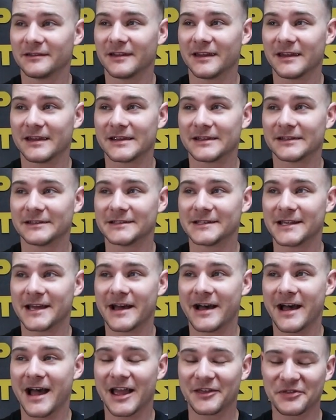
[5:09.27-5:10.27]
And
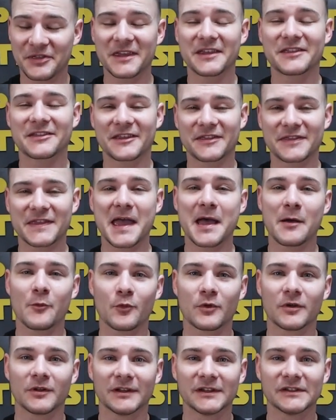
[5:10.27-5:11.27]
I think that
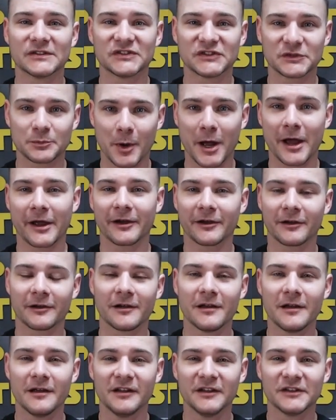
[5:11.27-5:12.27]
that will
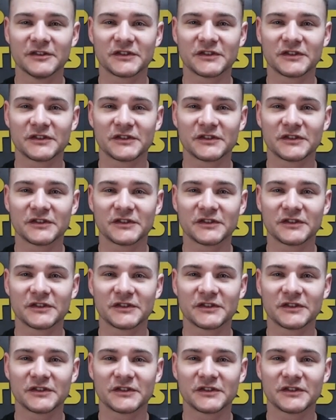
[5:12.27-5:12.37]
inspire